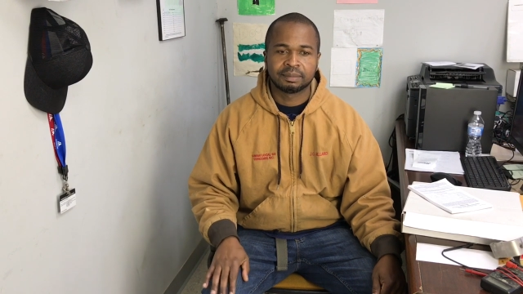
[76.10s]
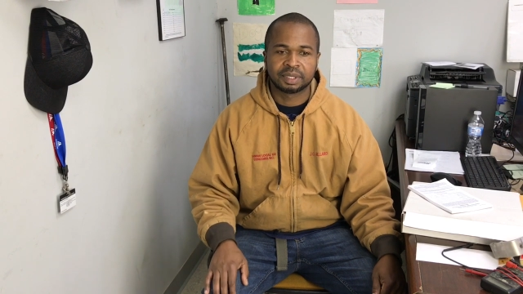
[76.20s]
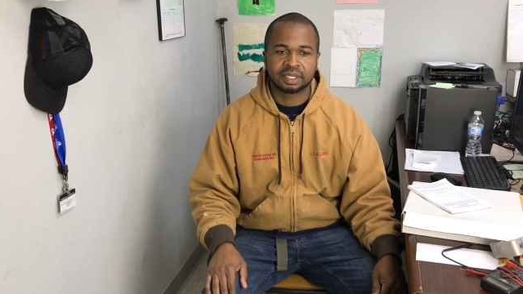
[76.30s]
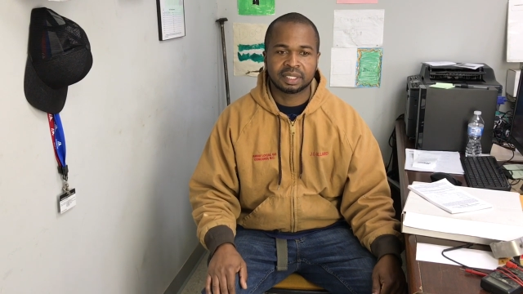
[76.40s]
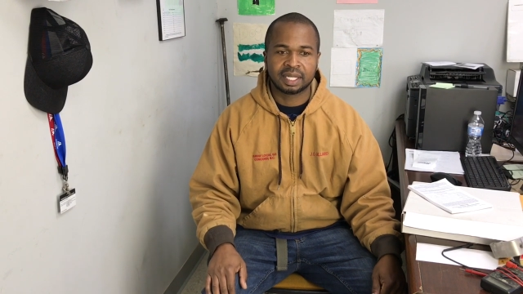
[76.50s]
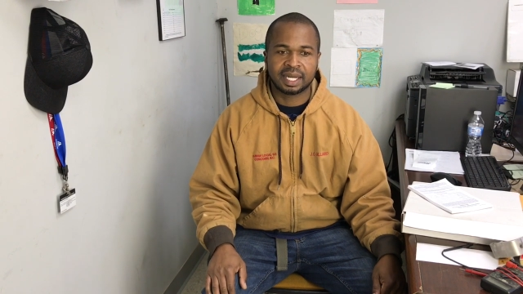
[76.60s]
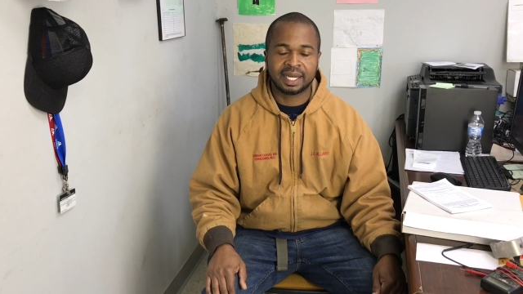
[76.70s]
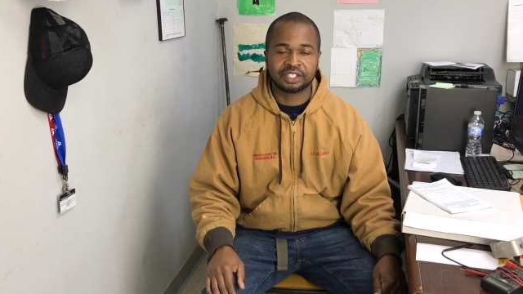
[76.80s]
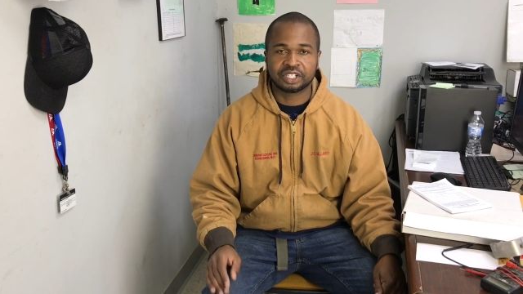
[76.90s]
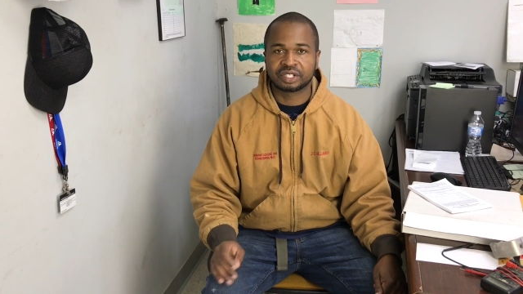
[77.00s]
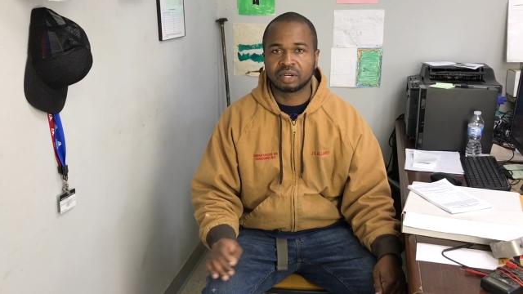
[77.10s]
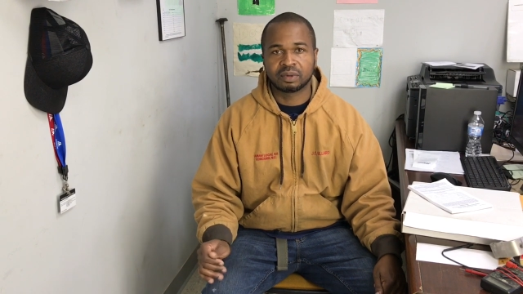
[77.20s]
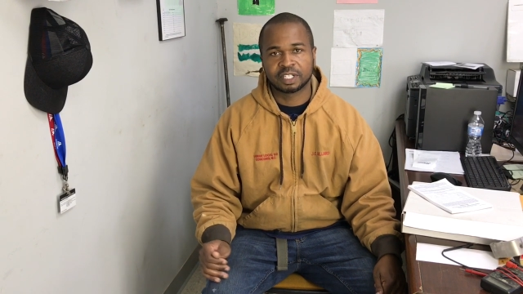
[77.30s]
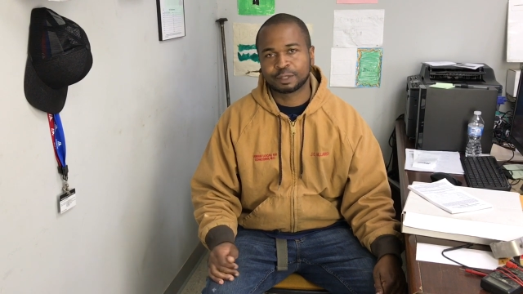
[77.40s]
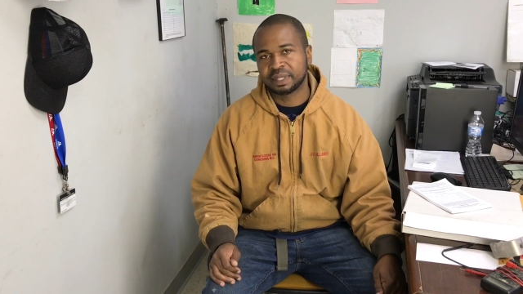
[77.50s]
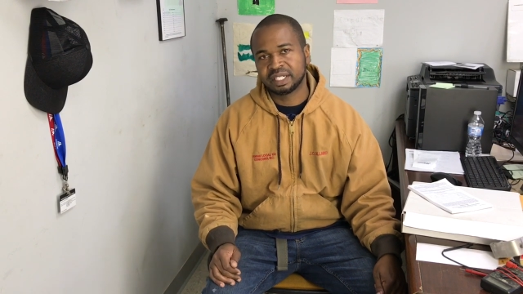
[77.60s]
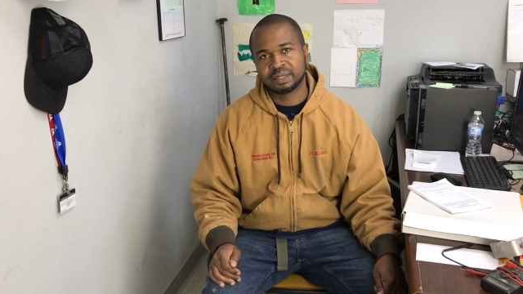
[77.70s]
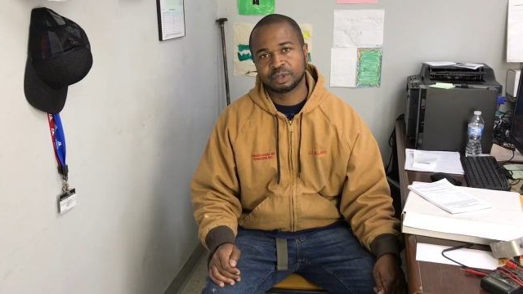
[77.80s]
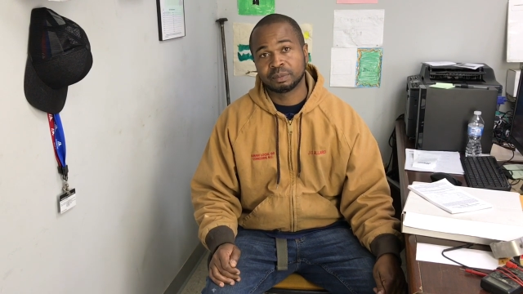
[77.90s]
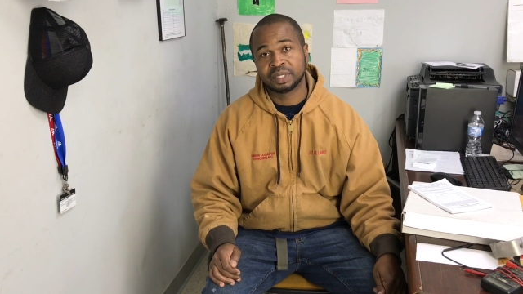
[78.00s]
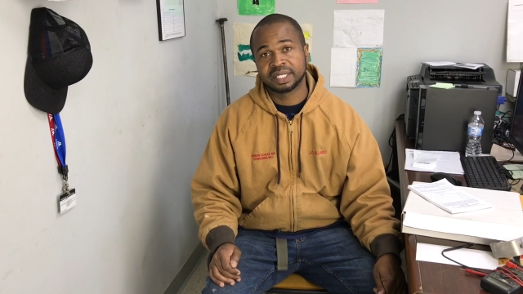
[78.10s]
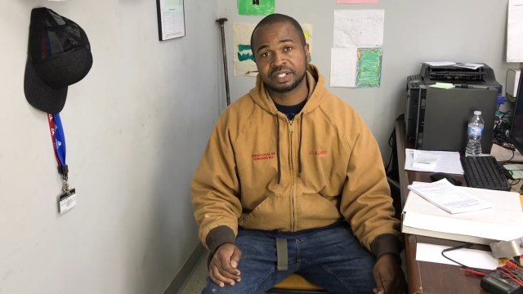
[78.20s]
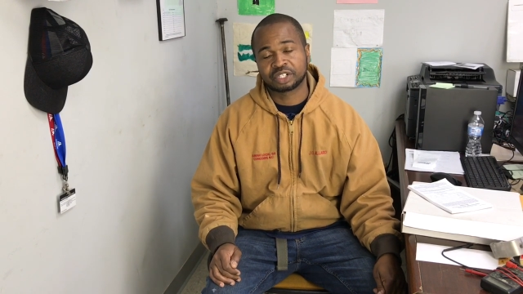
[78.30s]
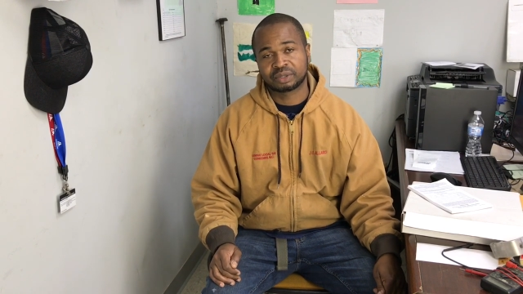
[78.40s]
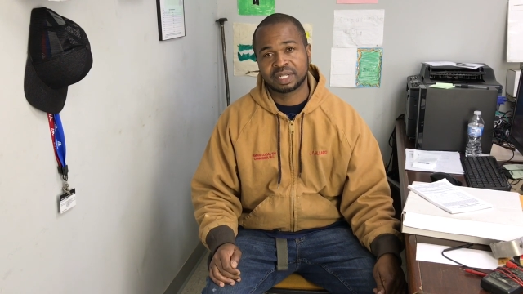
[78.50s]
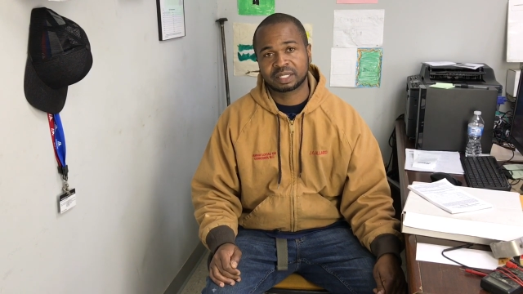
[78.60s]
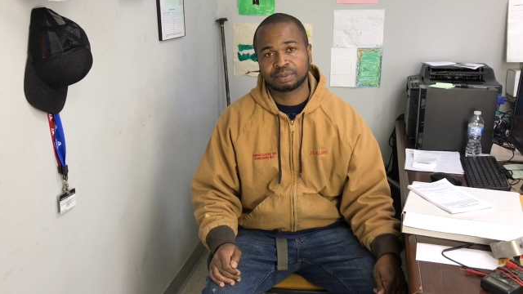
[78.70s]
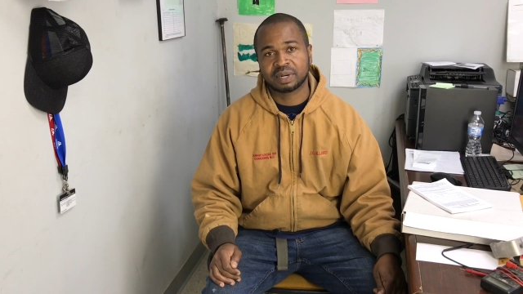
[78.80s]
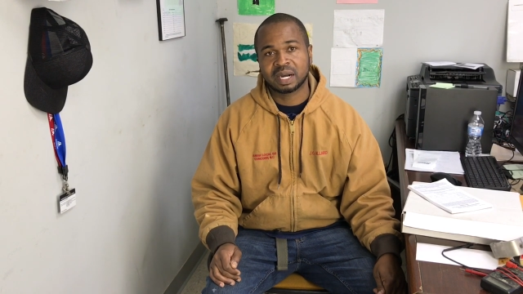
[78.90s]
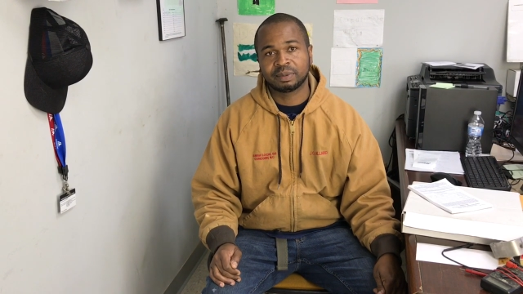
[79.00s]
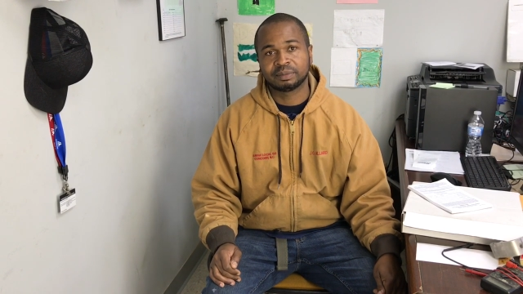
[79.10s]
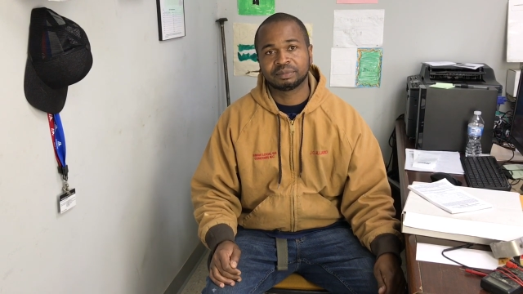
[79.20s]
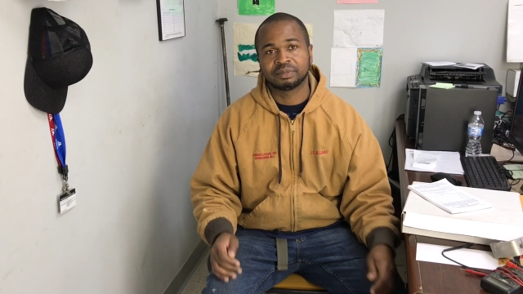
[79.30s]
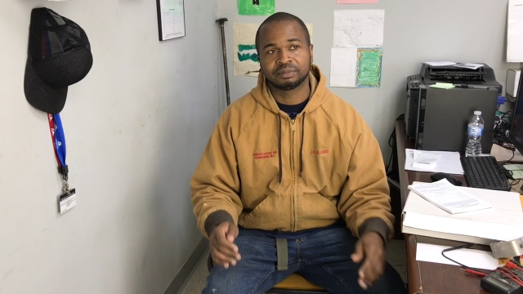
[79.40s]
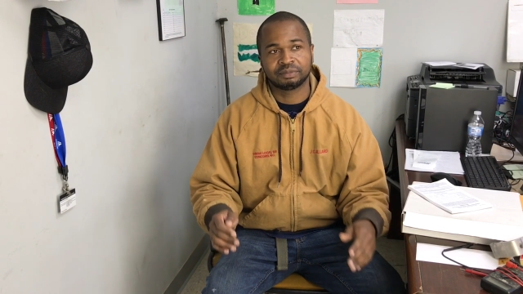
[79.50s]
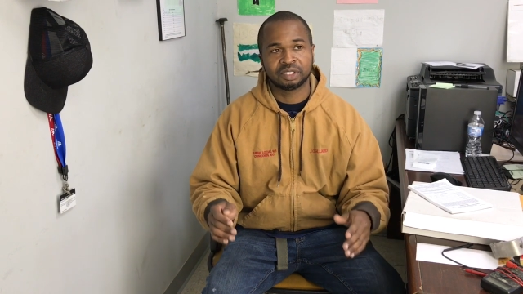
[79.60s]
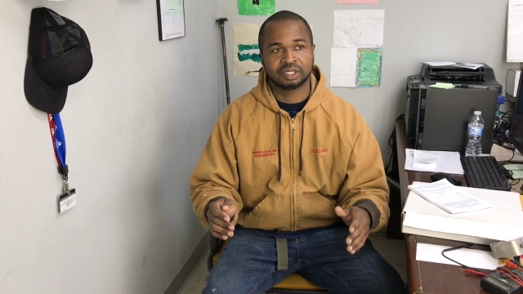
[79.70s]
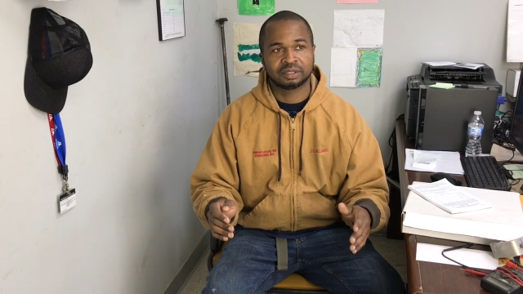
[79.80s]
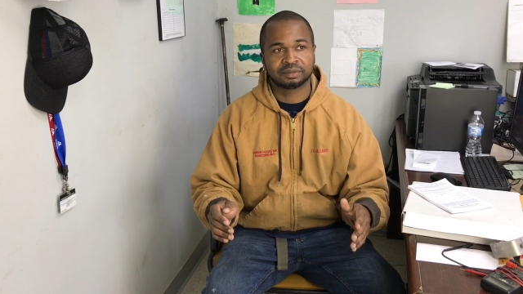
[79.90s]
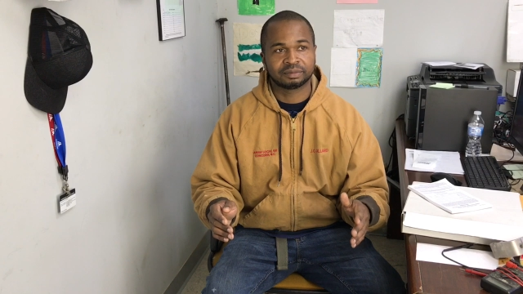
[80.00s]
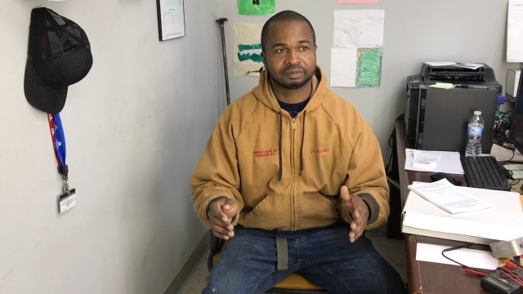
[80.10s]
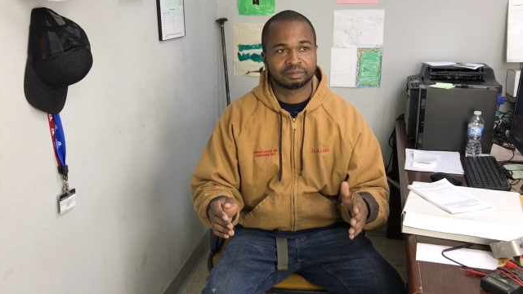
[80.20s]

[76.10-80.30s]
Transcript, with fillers: but I just don't want to spend any more money to correct a problem, you know,